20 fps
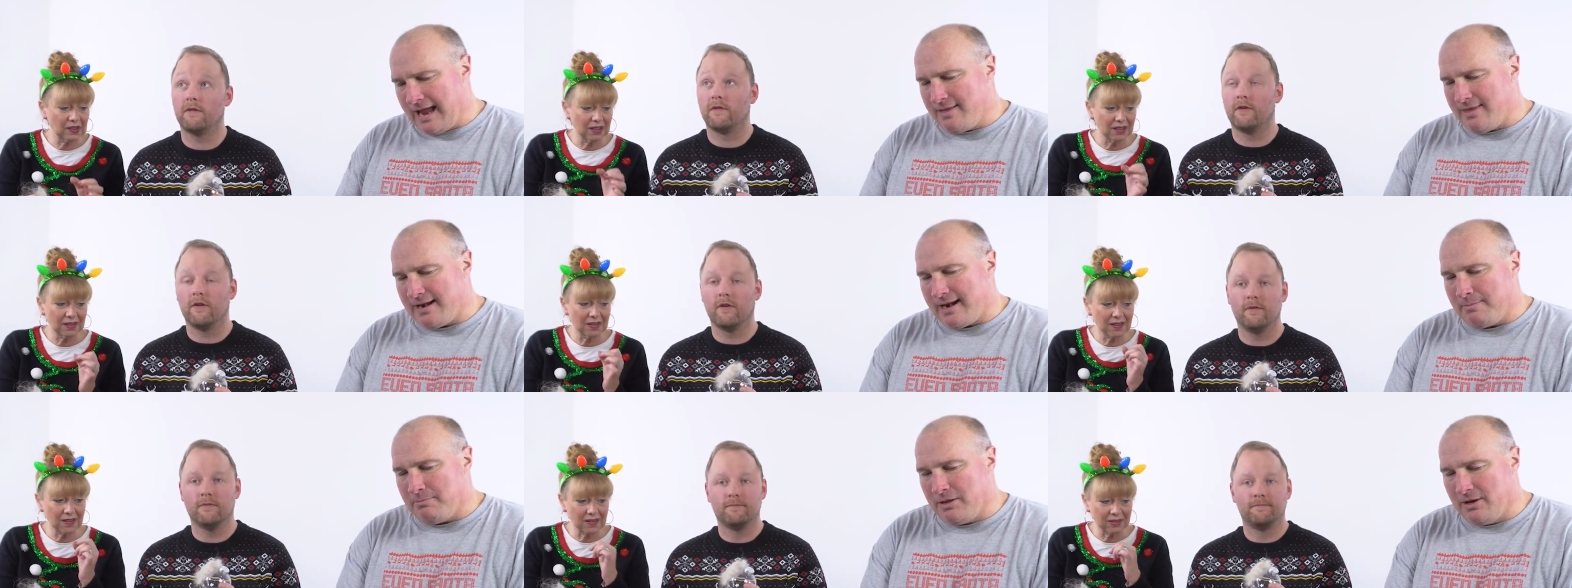Speaker 1: Now
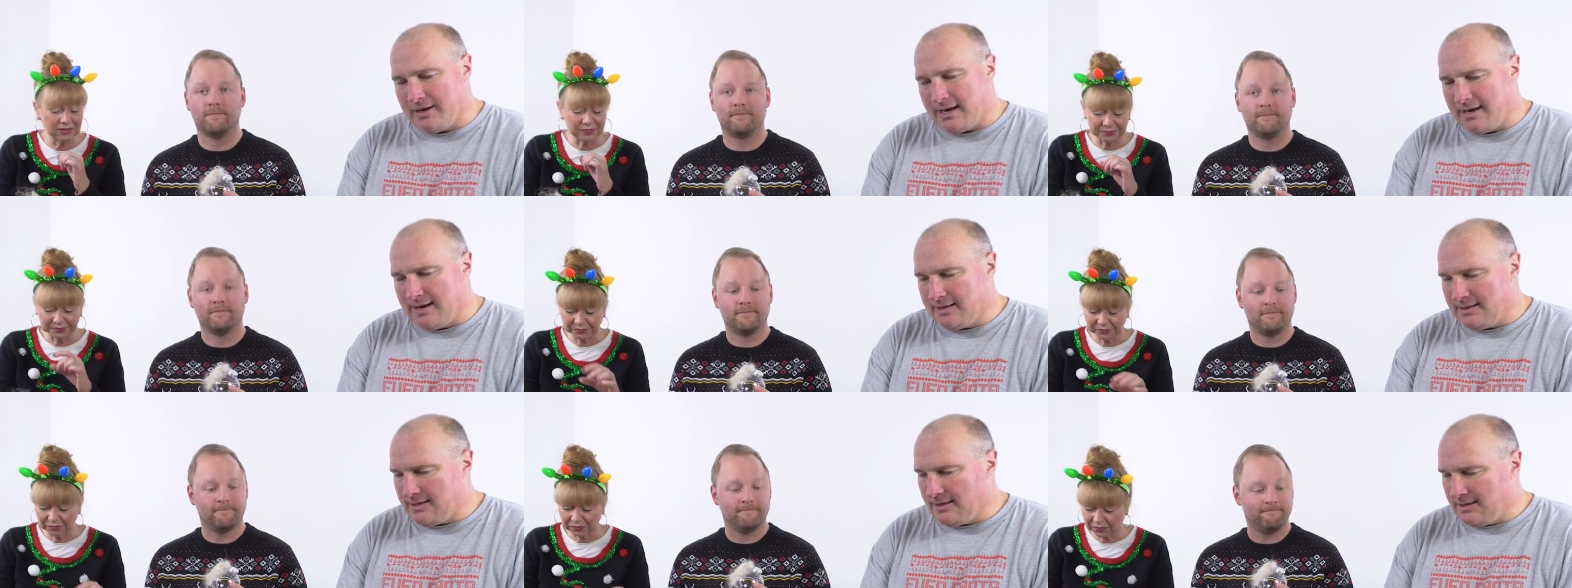that I'm
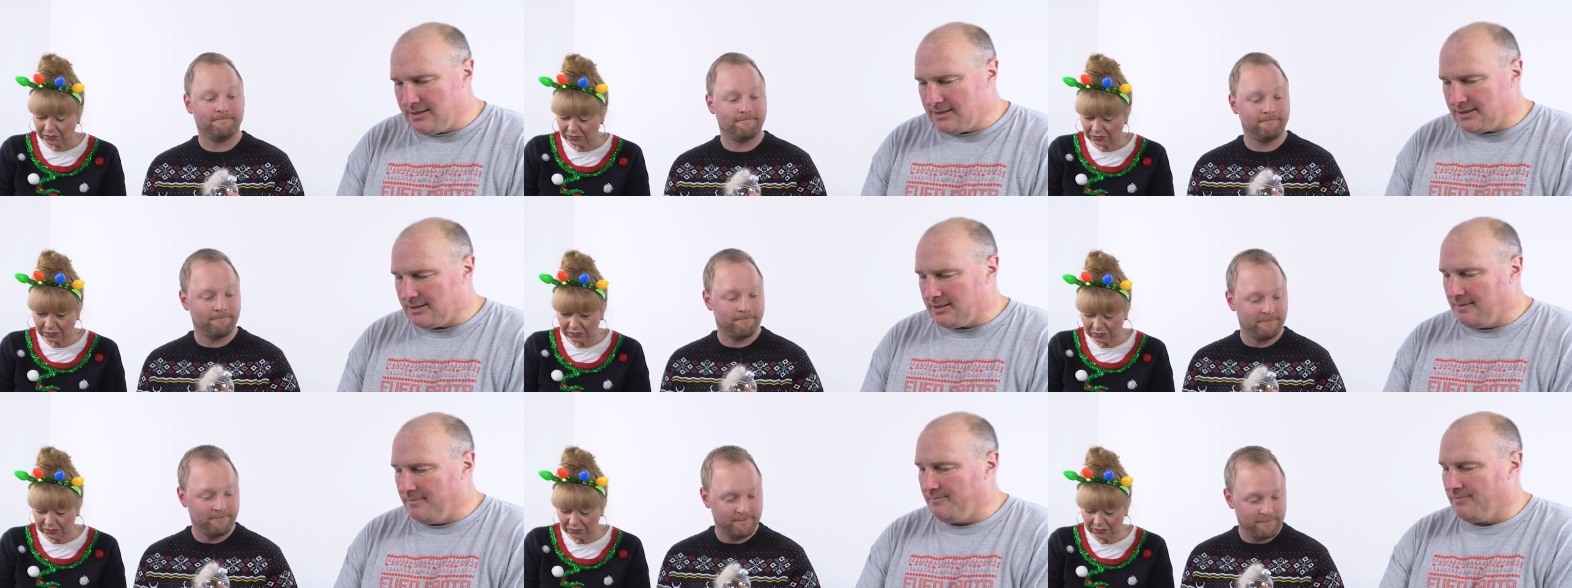looking at
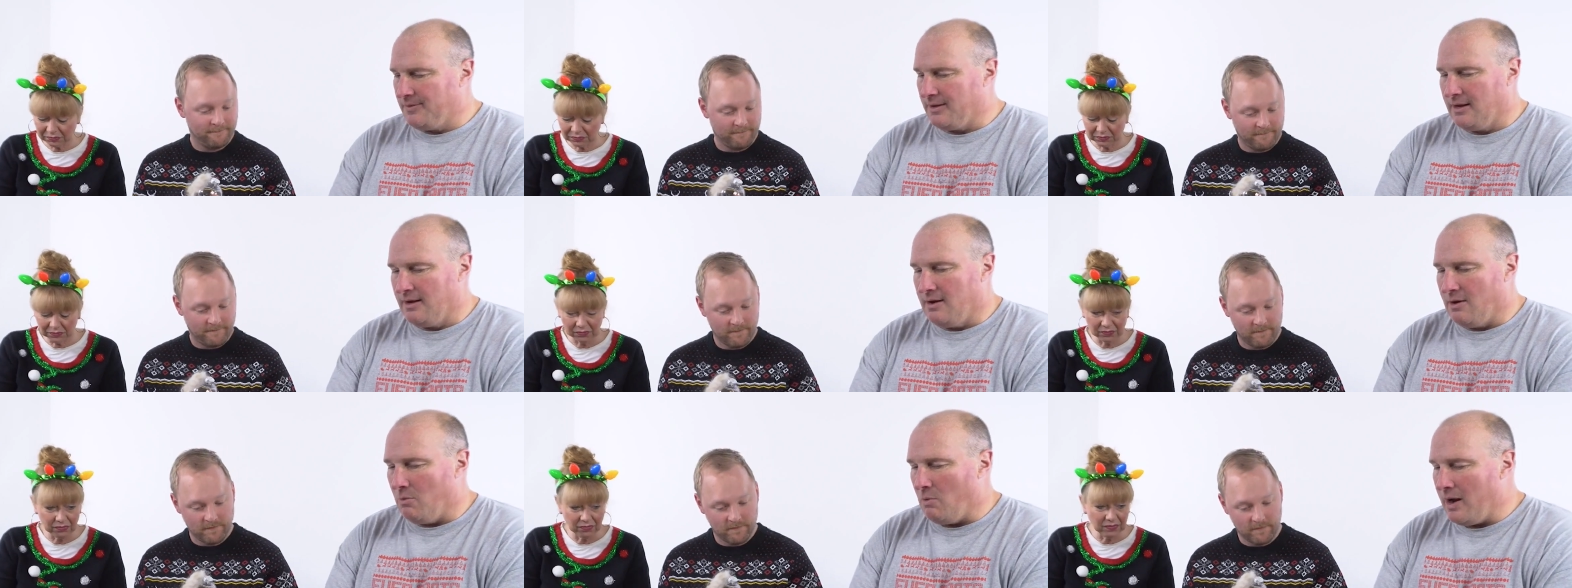this,
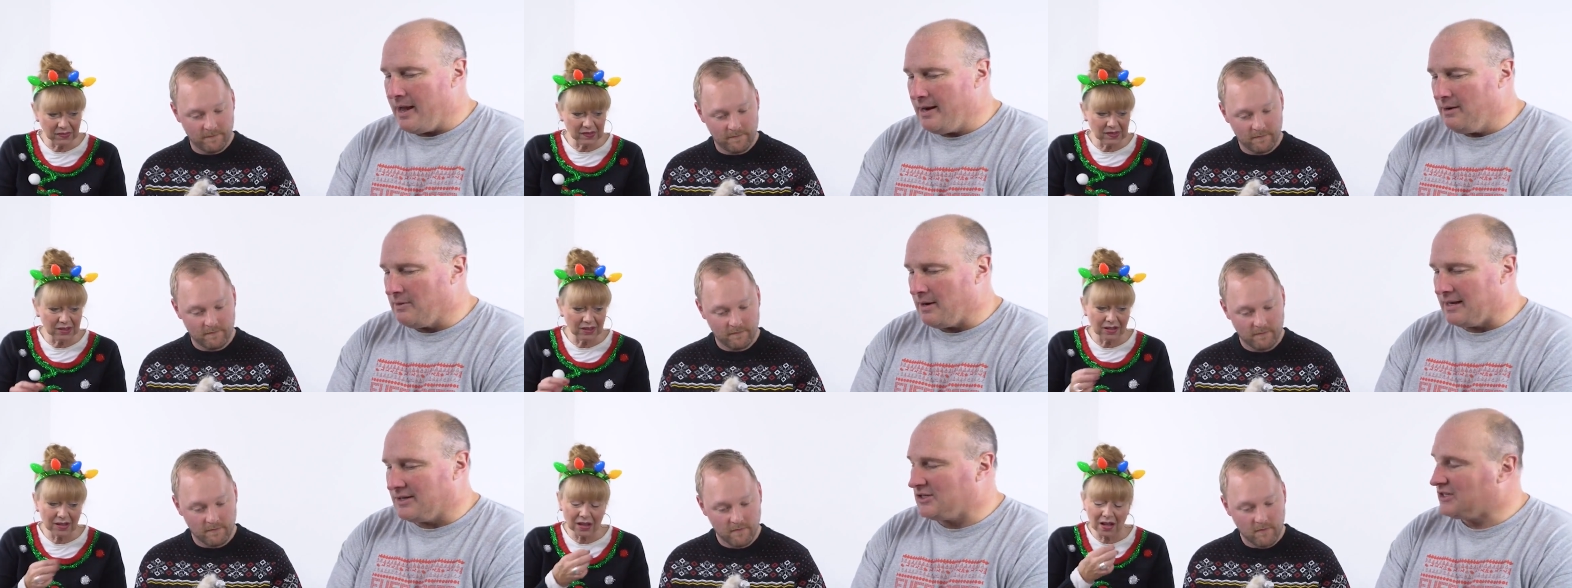why
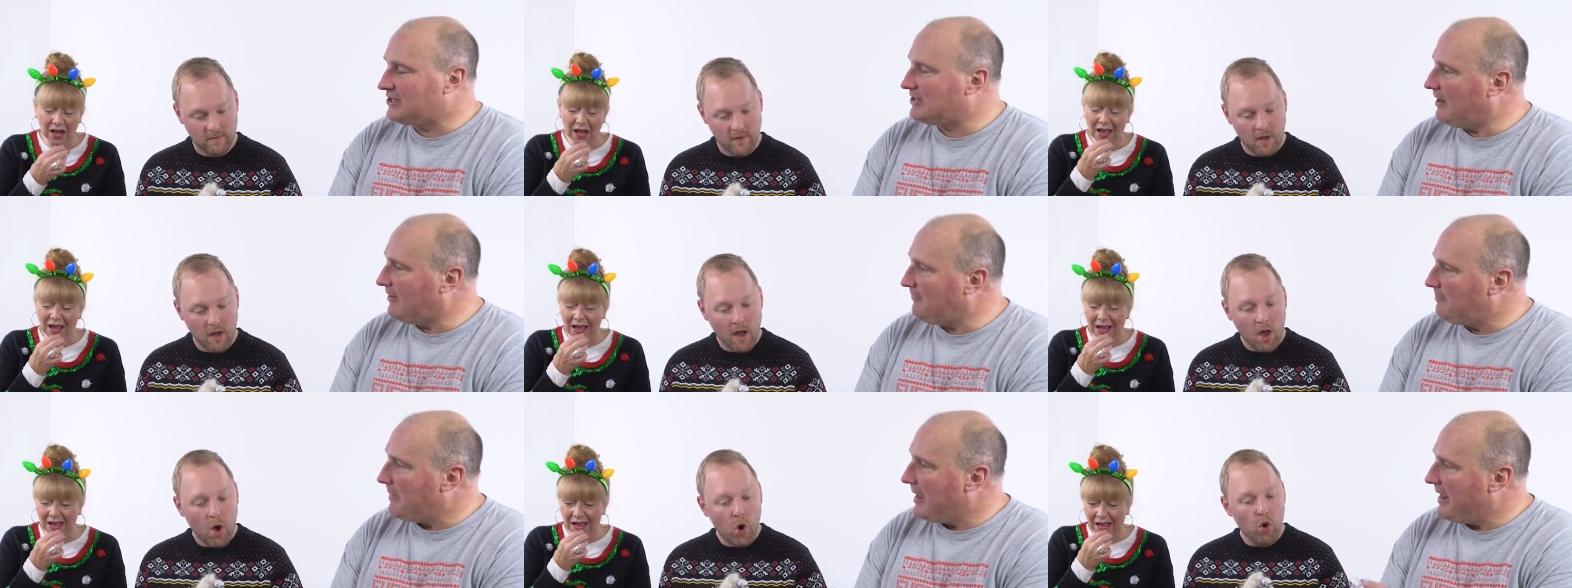don't I
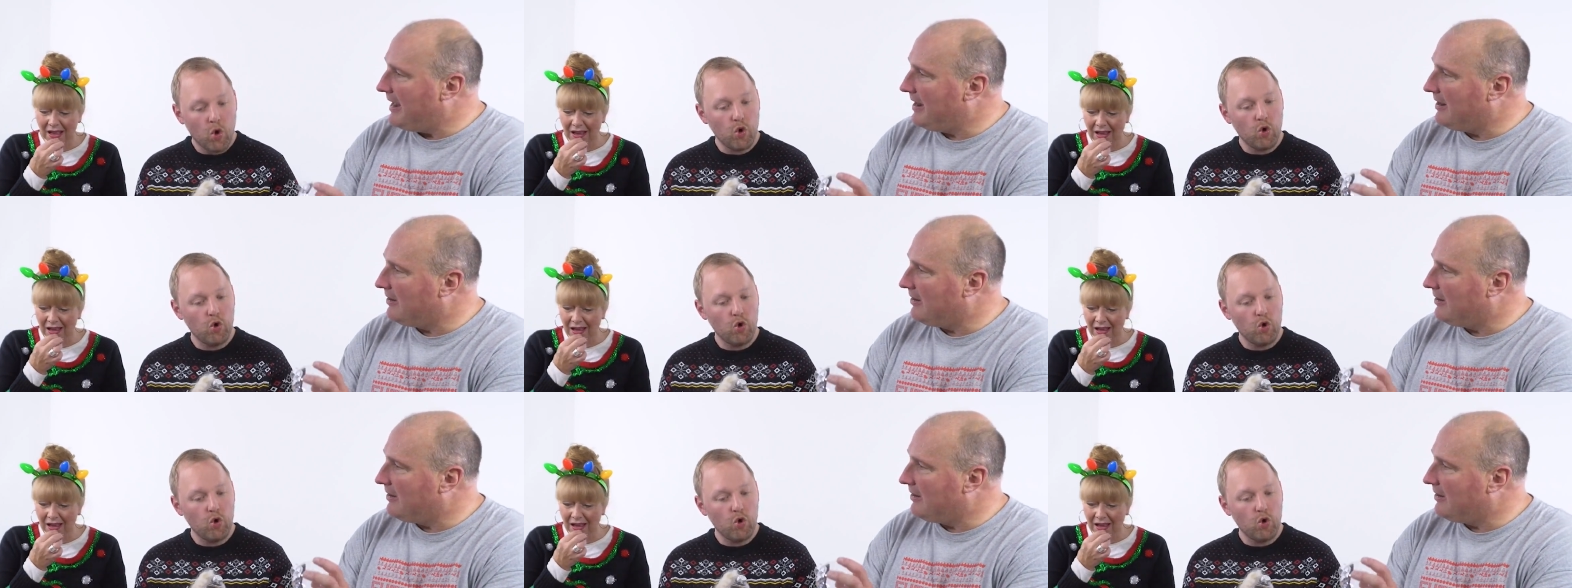stuff my